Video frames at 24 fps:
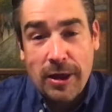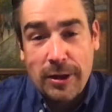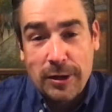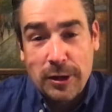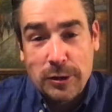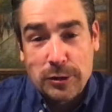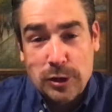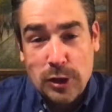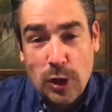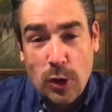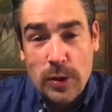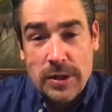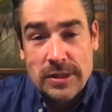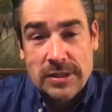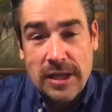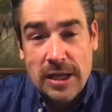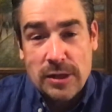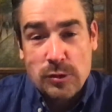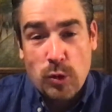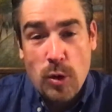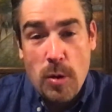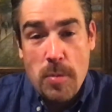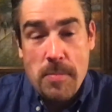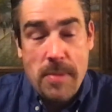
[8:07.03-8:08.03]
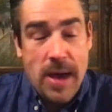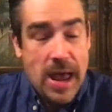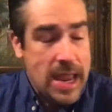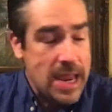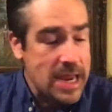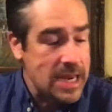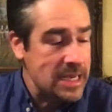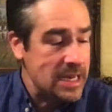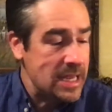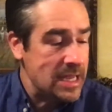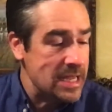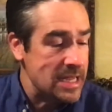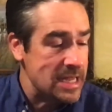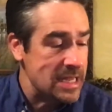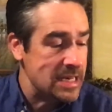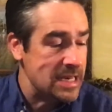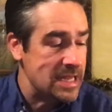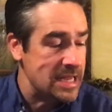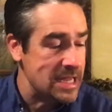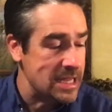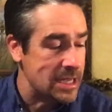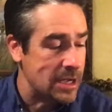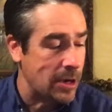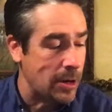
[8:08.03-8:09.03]
So he says, remain in
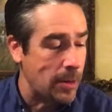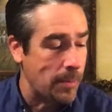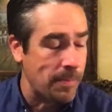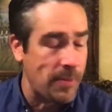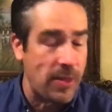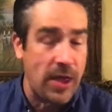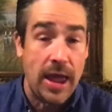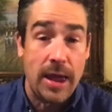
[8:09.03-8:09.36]
him